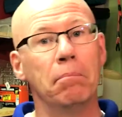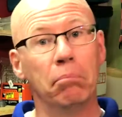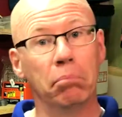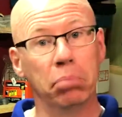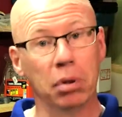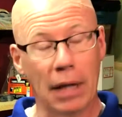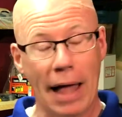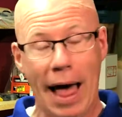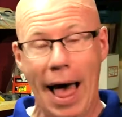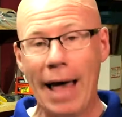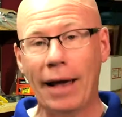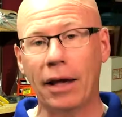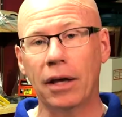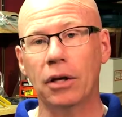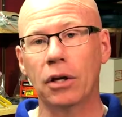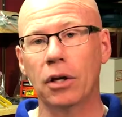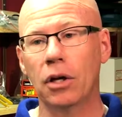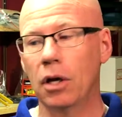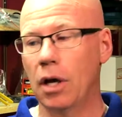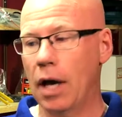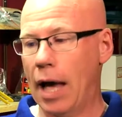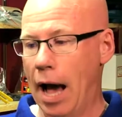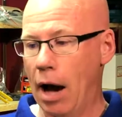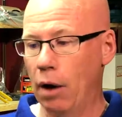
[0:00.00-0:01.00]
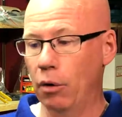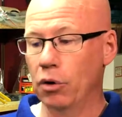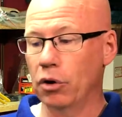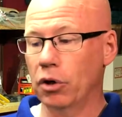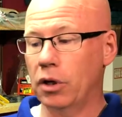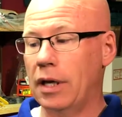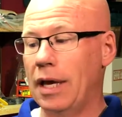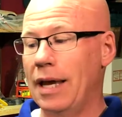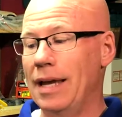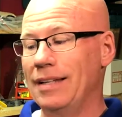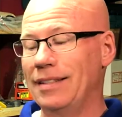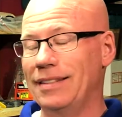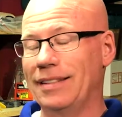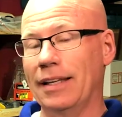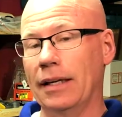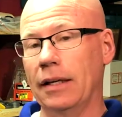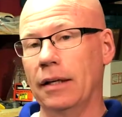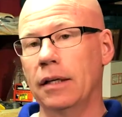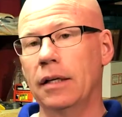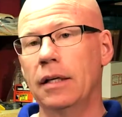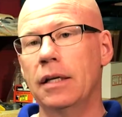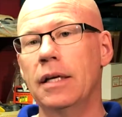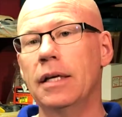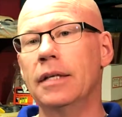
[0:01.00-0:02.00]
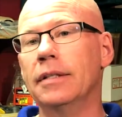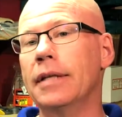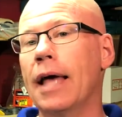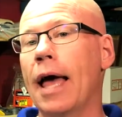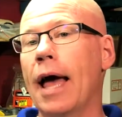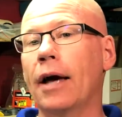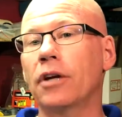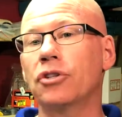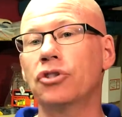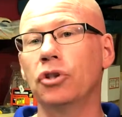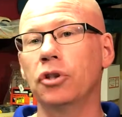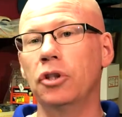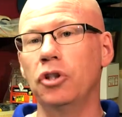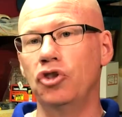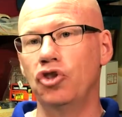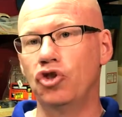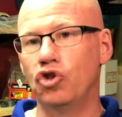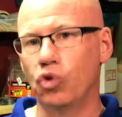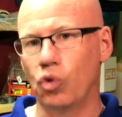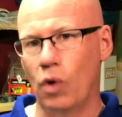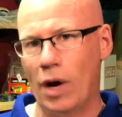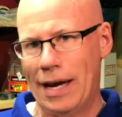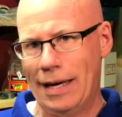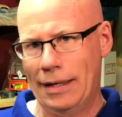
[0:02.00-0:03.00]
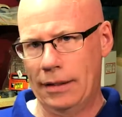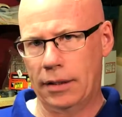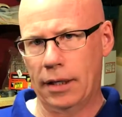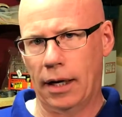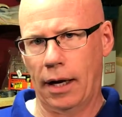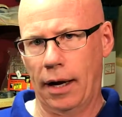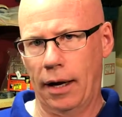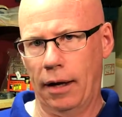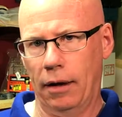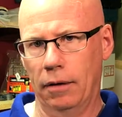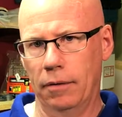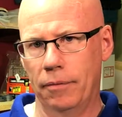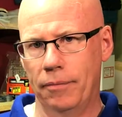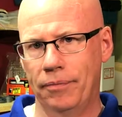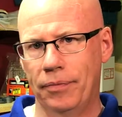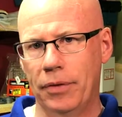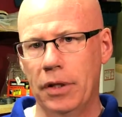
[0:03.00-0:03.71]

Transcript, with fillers: Black outer casing is actually drain tile.